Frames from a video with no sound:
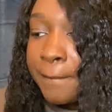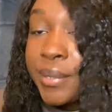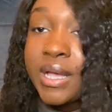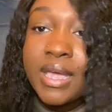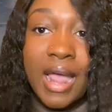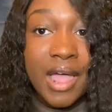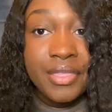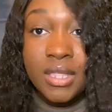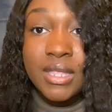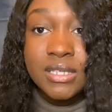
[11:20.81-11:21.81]
But I
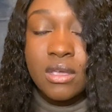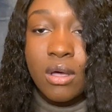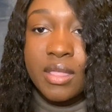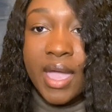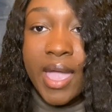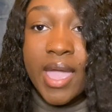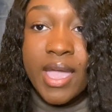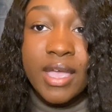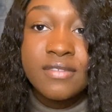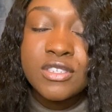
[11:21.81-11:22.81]
think that's all I
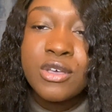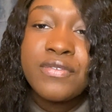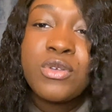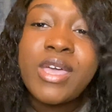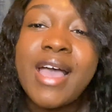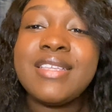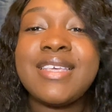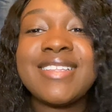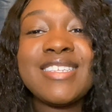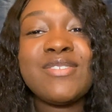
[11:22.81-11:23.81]
have. So if you guys
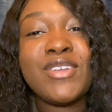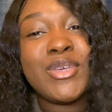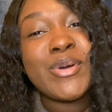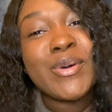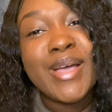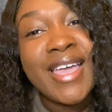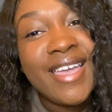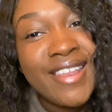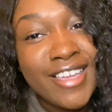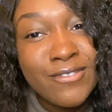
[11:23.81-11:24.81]
like this video, go
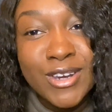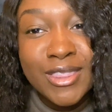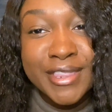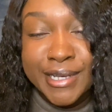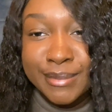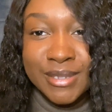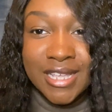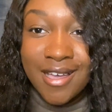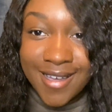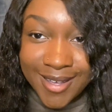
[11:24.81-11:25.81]
ahead and give it a thumbs
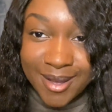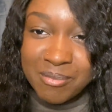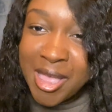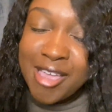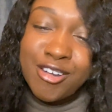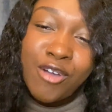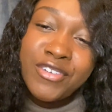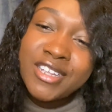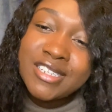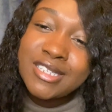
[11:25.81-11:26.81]
up. Don't
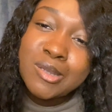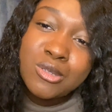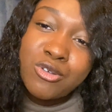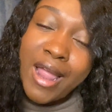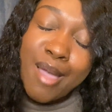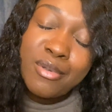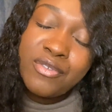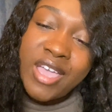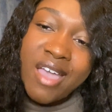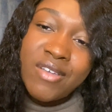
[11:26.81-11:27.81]
forget to subscribe if
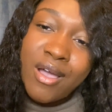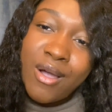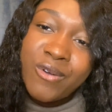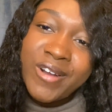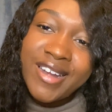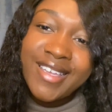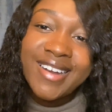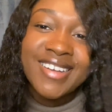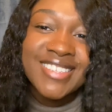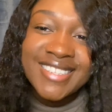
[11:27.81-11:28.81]
you haven't already,
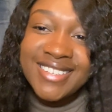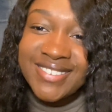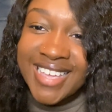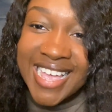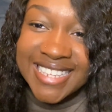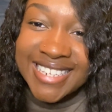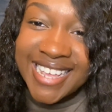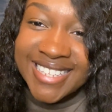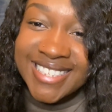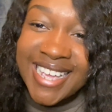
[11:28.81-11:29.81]
and I'll see you guys
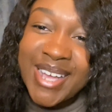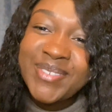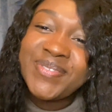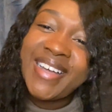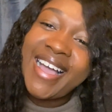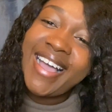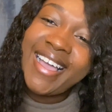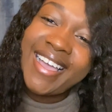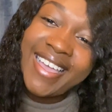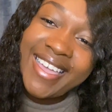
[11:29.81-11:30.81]
next time.
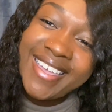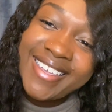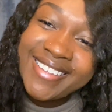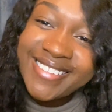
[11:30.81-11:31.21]
Bye.